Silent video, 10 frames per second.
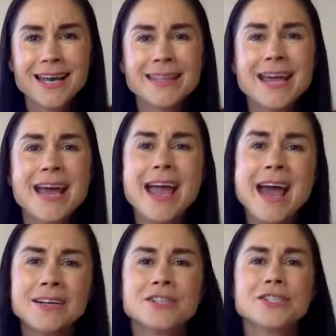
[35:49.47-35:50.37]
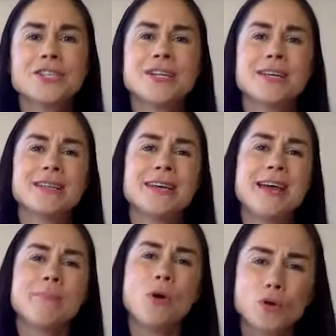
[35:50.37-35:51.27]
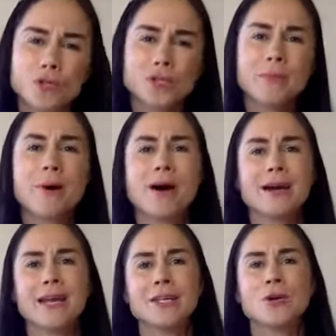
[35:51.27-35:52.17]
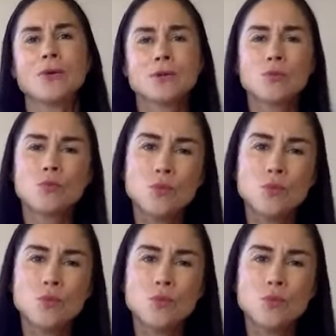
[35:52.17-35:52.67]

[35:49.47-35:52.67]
and their energy and their emotional body and all the